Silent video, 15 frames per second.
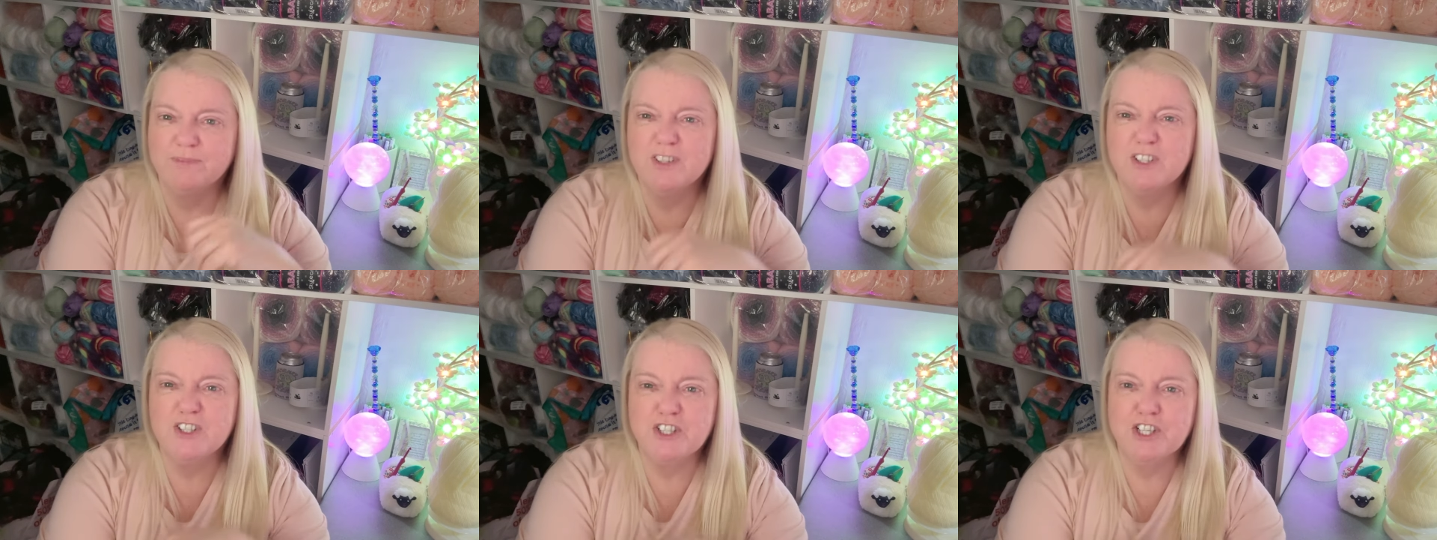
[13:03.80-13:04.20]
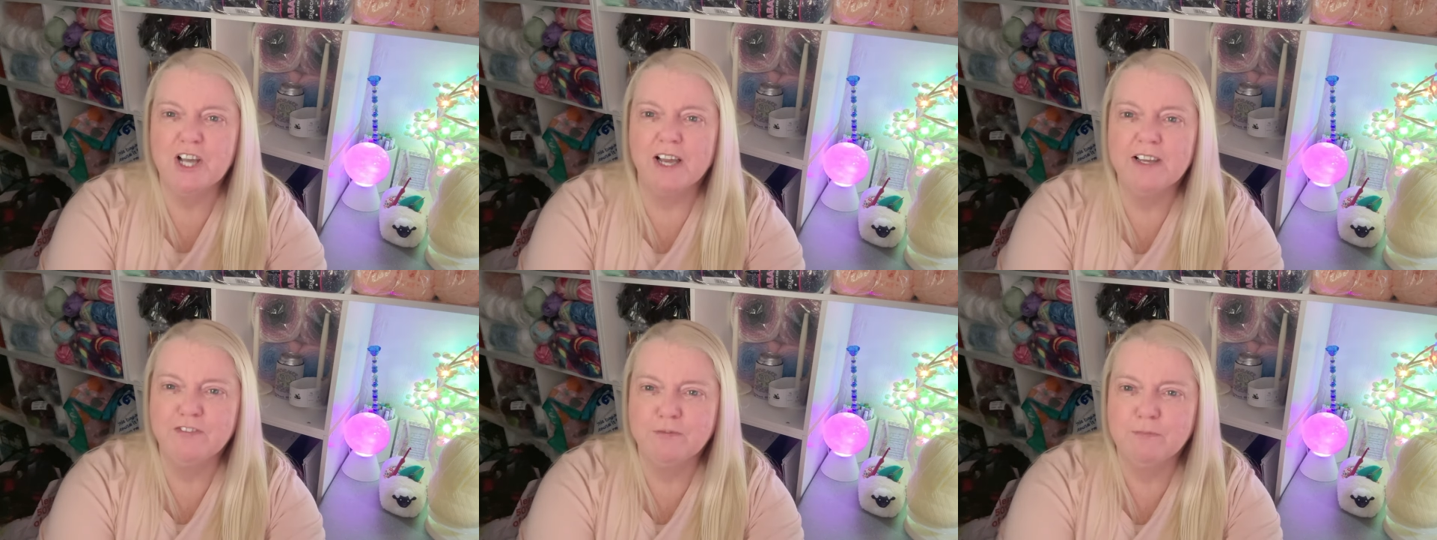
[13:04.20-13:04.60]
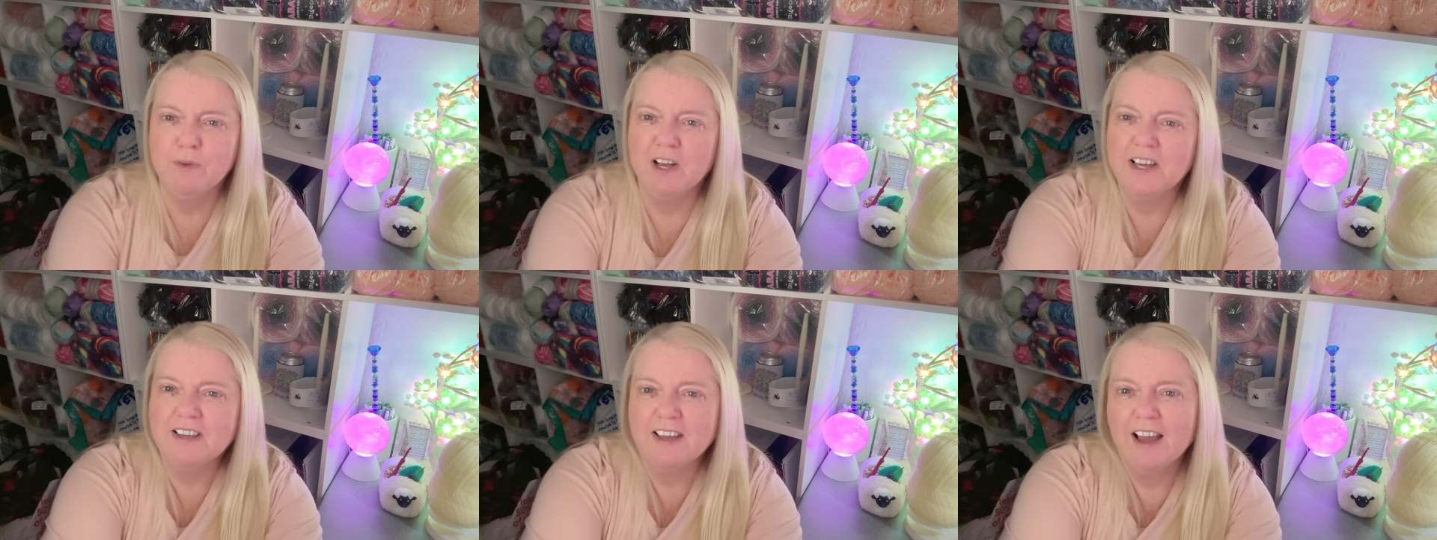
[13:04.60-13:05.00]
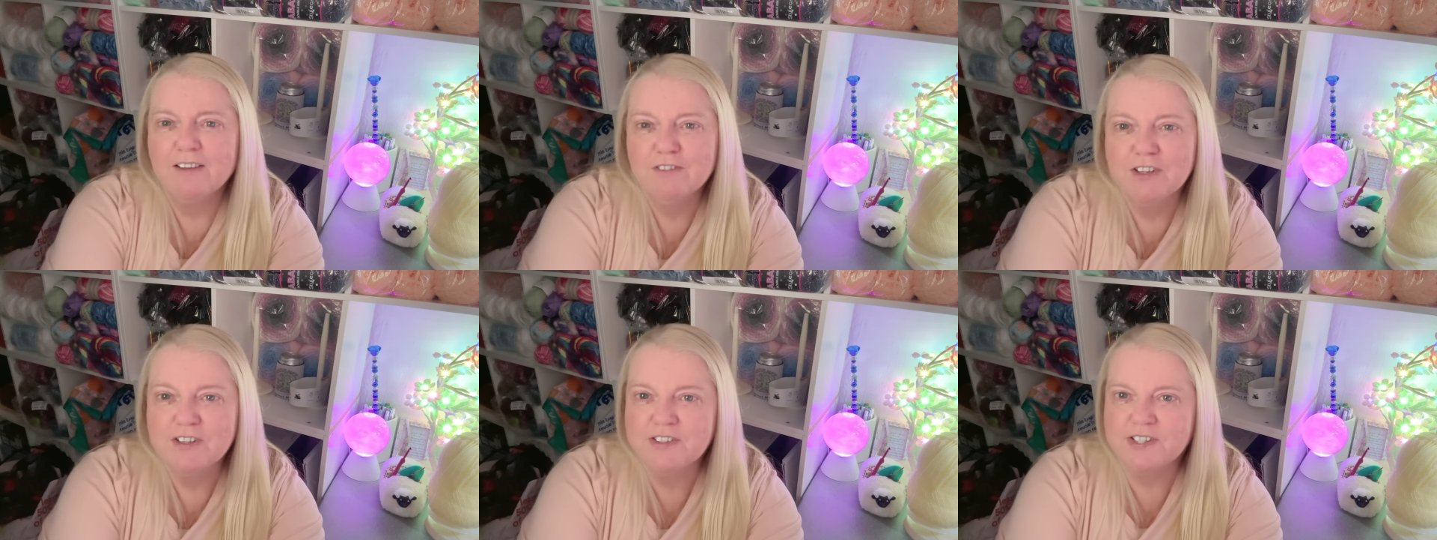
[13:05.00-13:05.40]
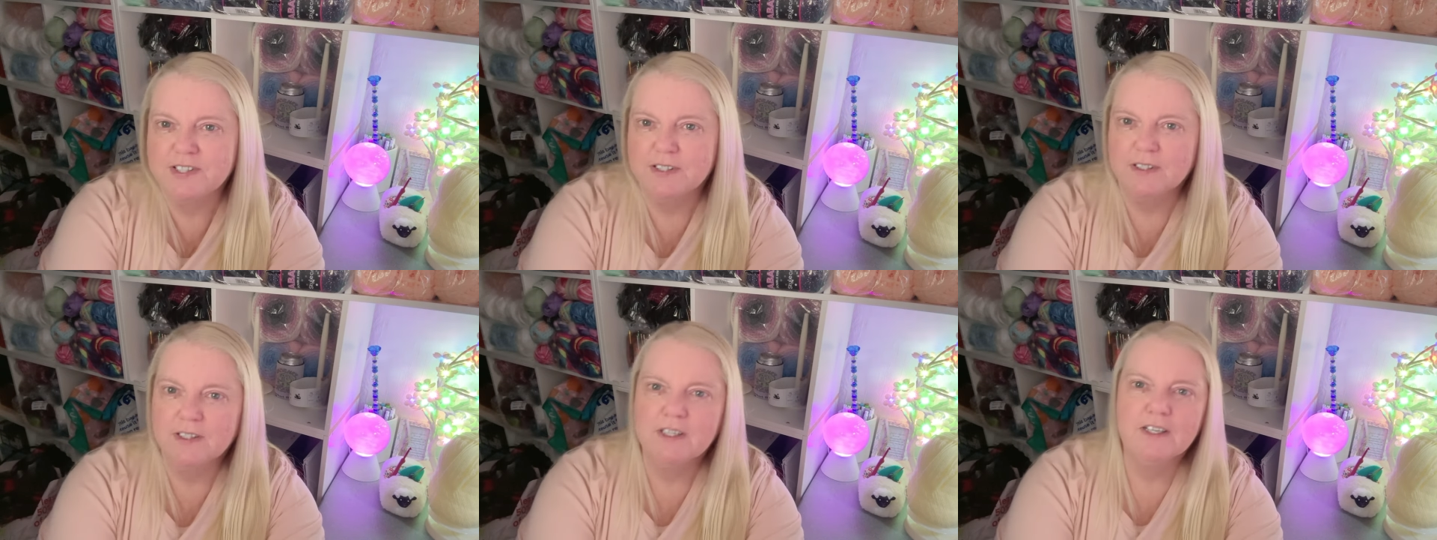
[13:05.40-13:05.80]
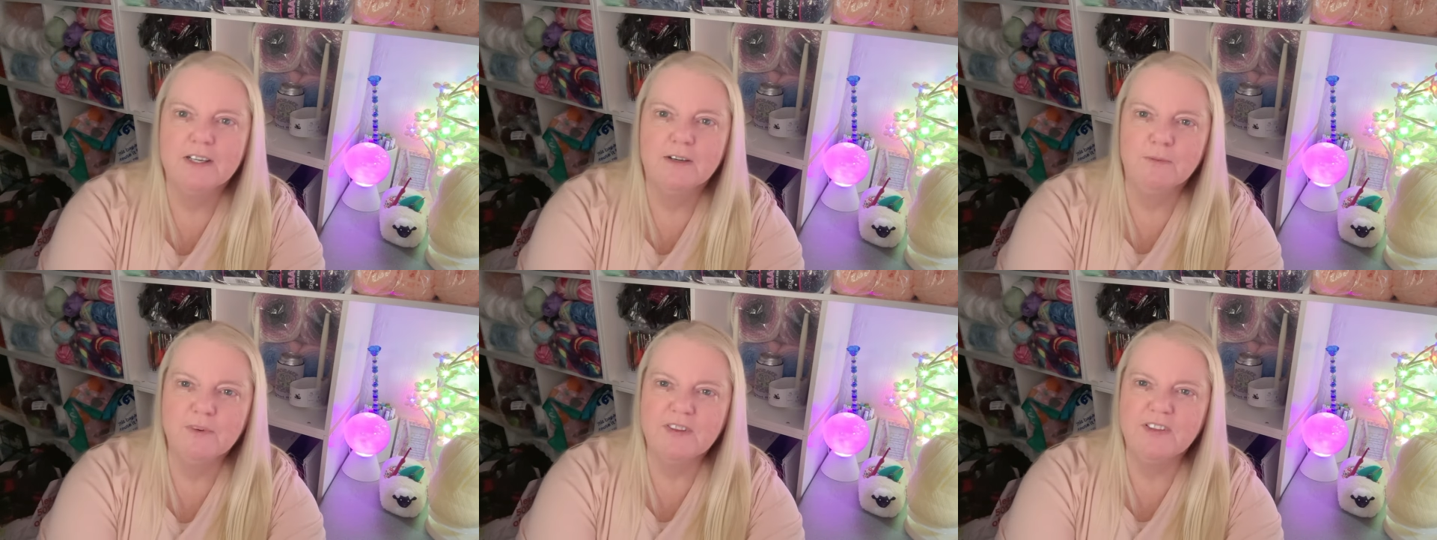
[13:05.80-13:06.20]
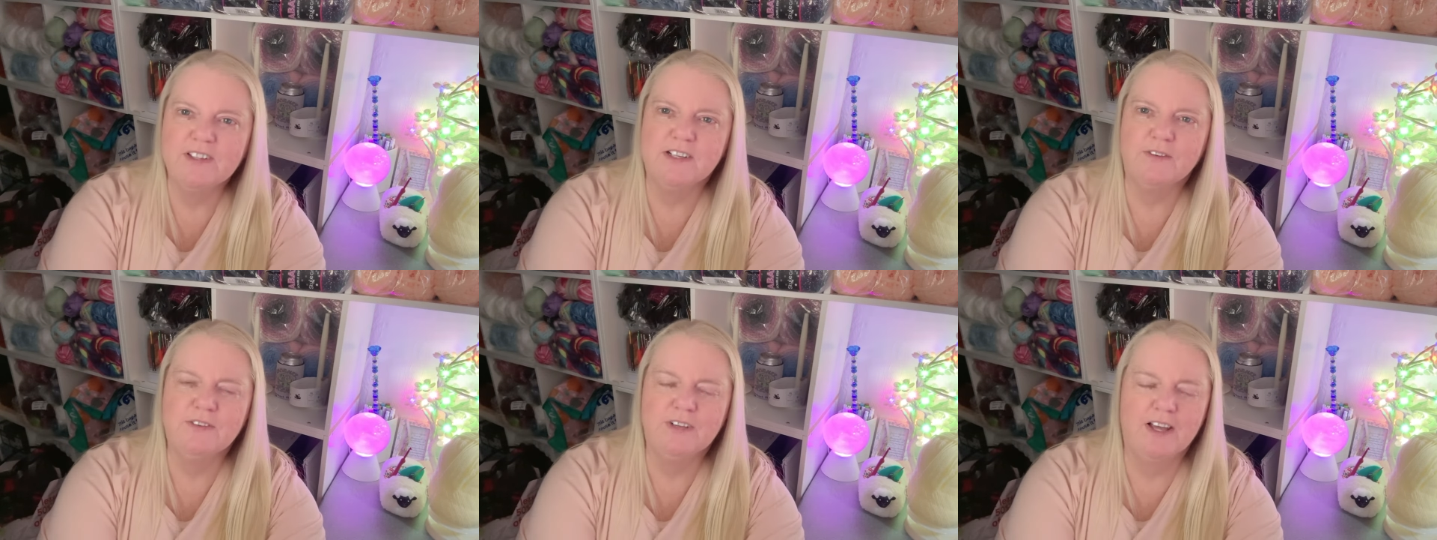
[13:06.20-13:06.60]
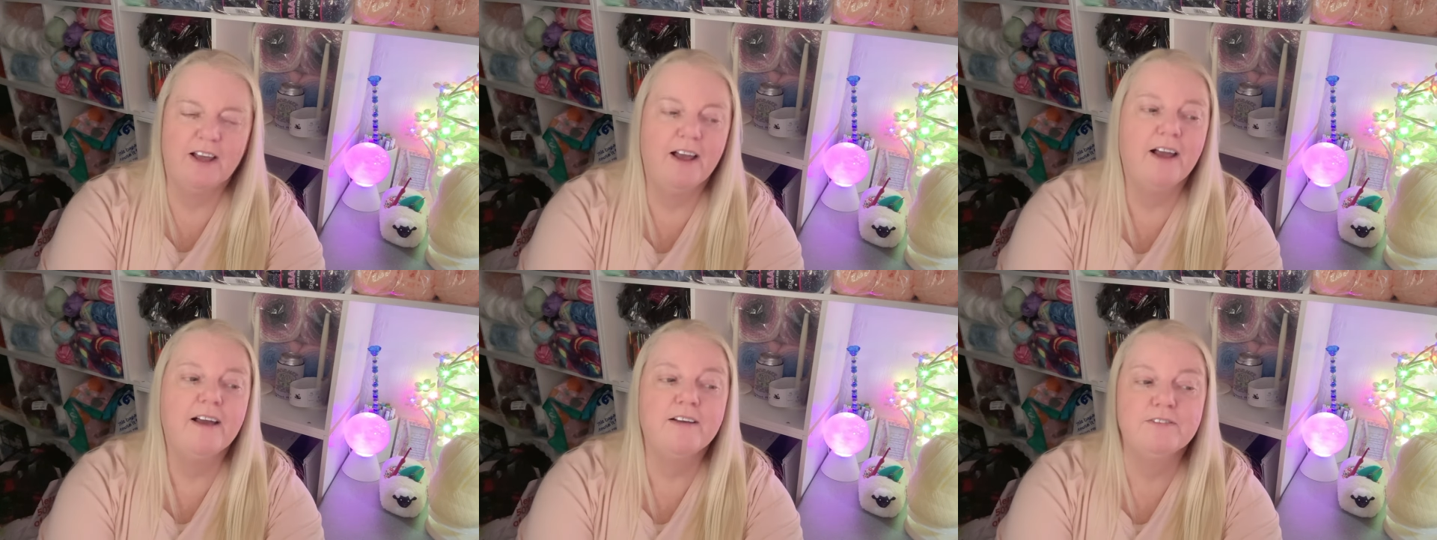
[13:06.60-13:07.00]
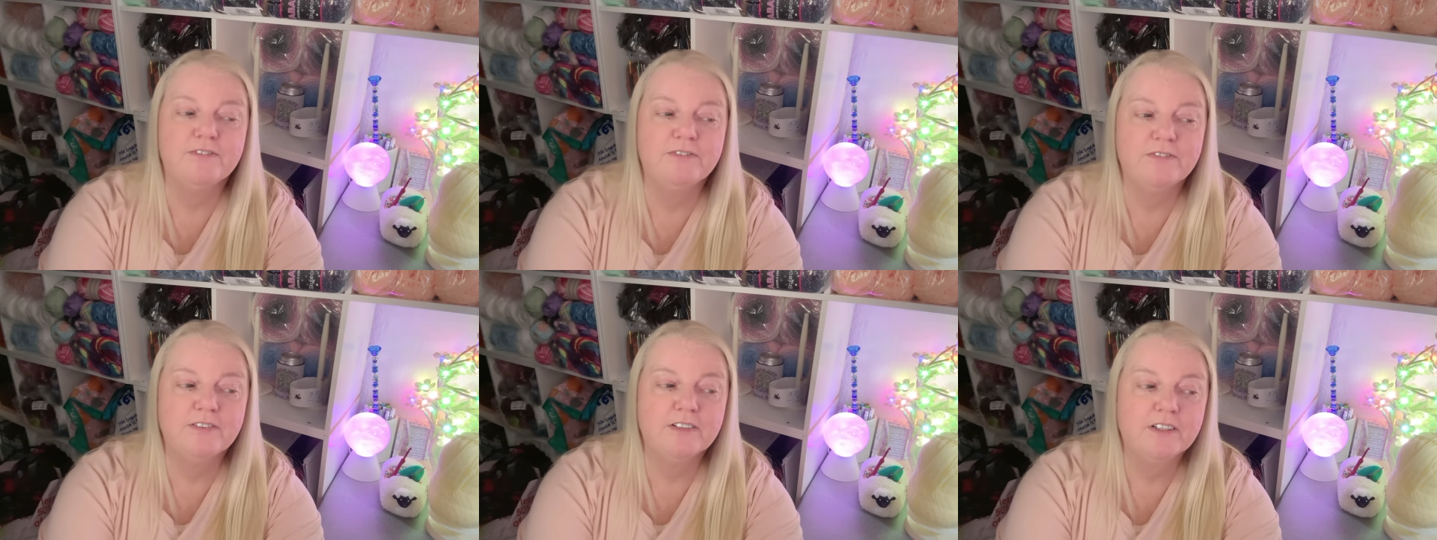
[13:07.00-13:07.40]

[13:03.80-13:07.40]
chafe my carrot when they don't have